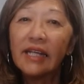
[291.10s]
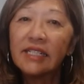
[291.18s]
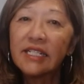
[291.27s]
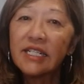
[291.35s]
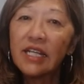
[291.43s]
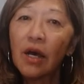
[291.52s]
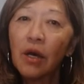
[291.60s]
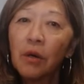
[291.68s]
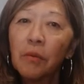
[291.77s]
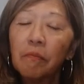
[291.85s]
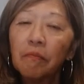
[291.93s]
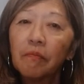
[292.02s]
And
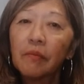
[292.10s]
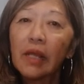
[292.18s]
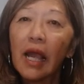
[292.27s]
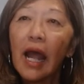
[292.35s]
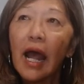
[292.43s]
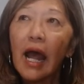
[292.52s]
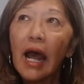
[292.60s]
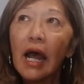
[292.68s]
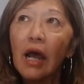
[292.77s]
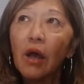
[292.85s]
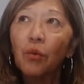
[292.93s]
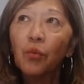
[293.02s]
so,
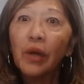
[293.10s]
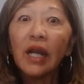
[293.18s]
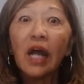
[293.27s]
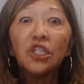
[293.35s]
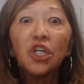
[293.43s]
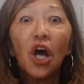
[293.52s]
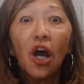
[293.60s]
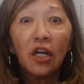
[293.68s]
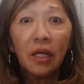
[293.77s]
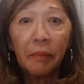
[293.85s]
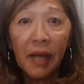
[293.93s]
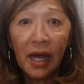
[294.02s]
when I
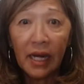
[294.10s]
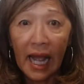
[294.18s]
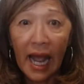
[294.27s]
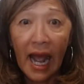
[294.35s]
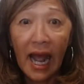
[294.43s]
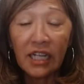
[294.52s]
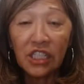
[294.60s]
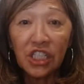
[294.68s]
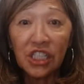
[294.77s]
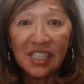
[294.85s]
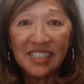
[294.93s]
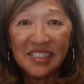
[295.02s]
talk about
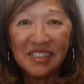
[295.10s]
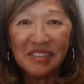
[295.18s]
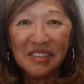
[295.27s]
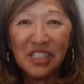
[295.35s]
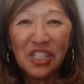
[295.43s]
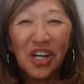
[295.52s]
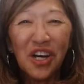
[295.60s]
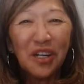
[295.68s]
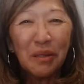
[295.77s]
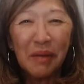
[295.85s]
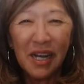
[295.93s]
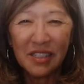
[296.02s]
action,
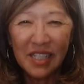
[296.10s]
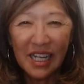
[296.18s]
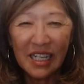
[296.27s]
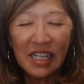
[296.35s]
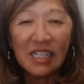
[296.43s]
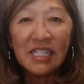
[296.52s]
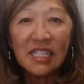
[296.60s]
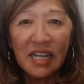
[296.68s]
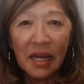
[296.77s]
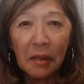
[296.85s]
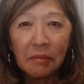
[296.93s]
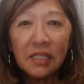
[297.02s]
talk about taking
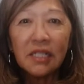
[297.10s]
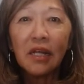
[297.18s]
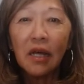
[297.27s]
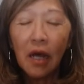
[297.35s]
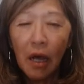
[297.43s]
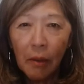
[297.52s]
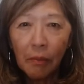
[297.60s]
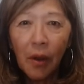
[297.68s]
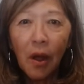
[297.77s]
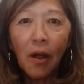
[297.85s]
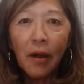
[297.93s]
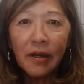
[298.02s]
steps,
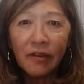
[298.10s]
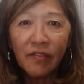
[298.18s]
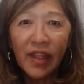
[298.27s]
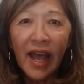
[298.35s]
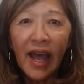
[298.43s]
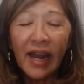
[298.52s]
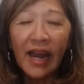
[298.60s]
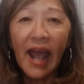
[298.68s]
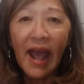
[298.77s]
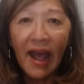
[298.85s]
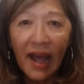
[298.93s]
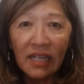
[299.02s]
part of that
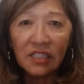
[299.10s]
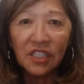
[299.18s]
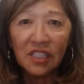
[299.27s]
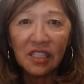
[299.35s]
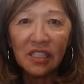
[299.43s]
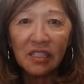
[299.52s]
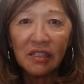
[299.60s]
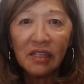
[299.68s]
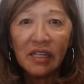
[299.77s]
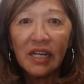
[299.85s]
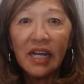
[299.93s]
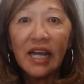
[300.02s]
action
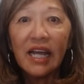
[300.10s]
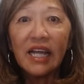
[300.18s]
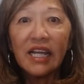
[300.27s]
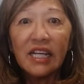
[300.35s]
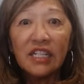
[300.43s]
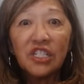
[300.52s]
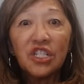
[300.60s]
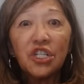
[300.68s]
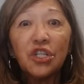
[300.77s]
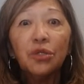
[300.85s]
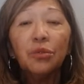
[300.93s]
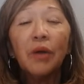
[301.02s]
is
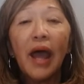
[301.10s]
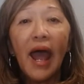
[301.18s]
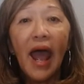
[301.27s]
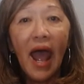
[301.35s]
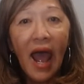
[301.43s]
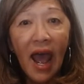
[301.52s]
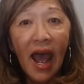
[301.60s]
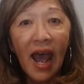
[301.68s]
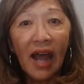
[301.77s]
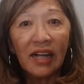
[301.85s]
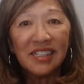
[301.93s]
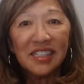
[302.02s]
to
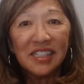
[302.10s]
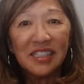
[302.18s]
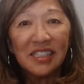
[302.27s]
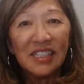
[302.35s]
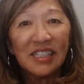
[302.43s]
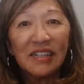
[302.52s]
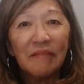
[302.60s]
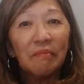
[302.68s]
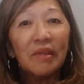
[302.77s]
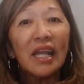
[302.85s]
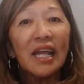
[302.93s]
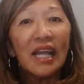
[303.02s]
act
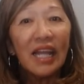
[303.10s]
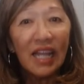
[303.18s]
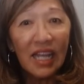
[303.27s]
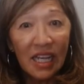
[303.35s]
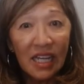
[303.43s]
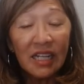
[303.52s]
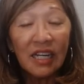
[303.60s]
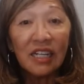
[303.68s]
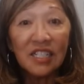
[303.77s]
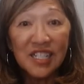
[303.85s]
in